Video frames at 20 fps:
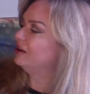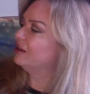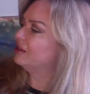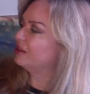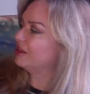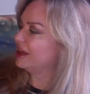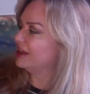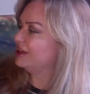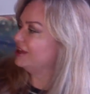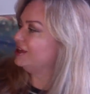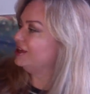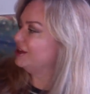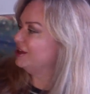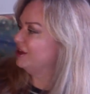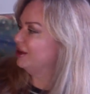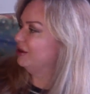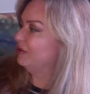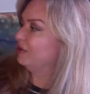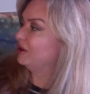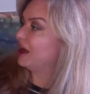Thank
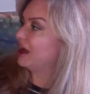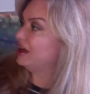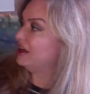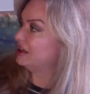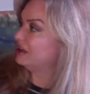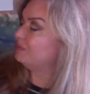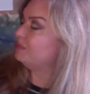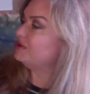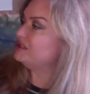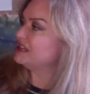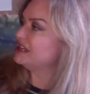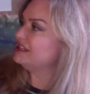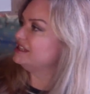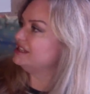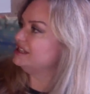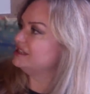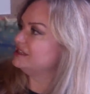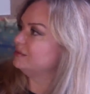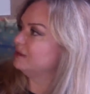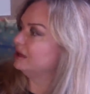you. Are you going to present
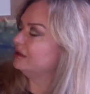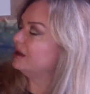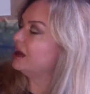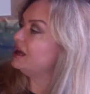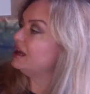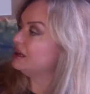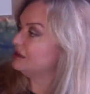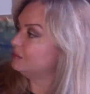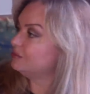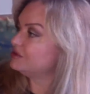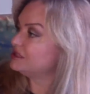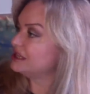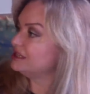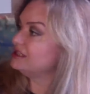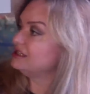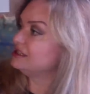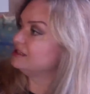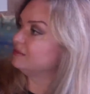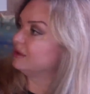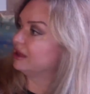it to me? Are you going to
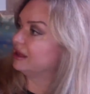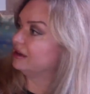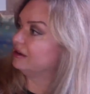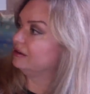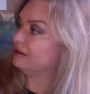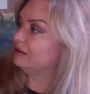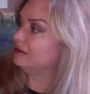present it to me then?